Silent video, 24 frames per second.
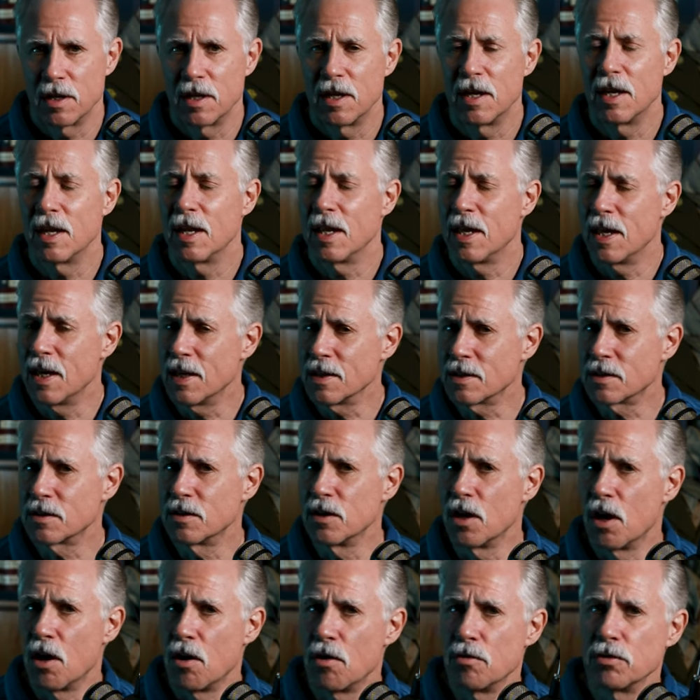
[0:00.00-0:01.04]
it is
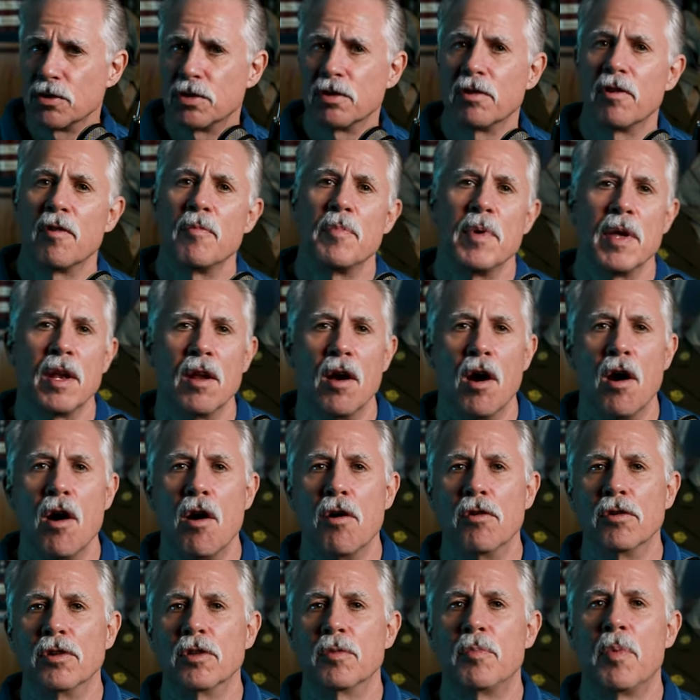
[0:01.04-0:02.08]
known to have been
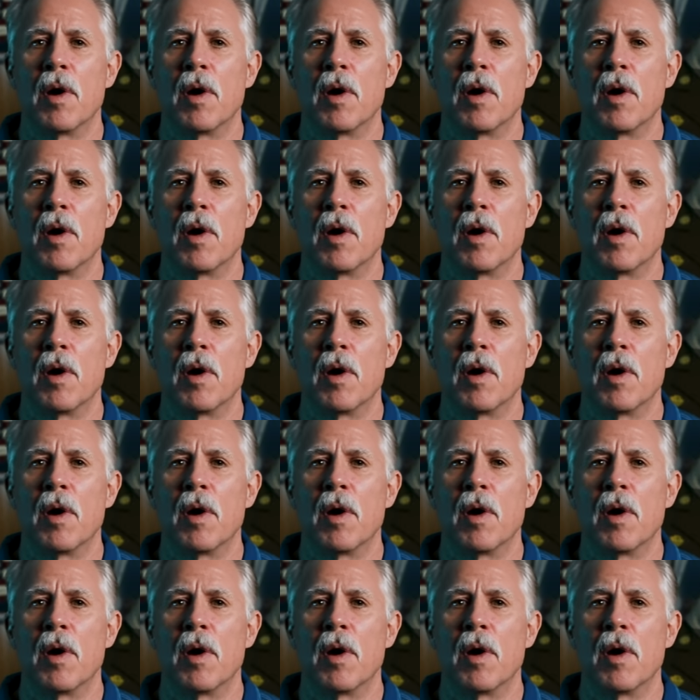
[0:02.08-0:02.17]
owned